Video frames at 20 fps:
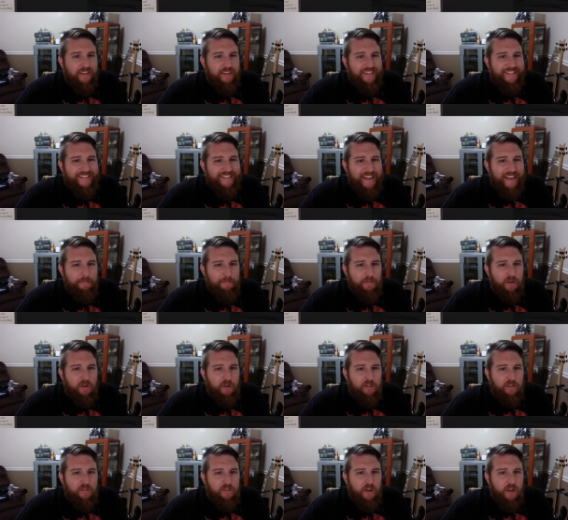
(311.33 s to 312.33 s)

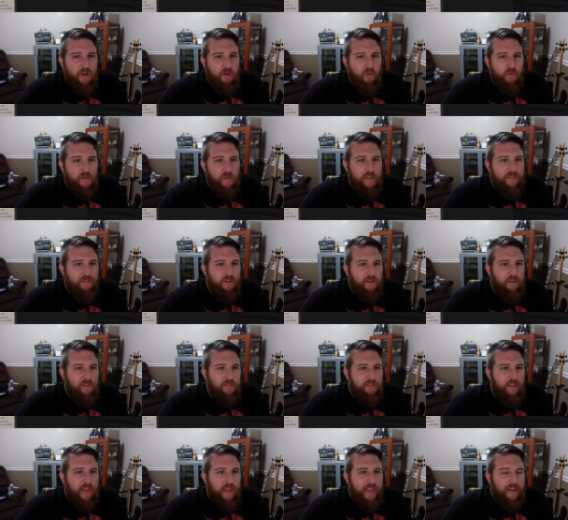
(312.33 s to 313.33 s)
Inceptors,
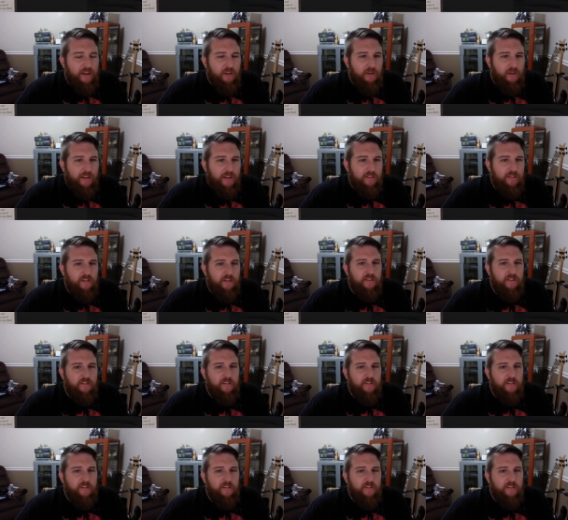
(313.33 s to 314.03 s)
Reavers, and Aggressors.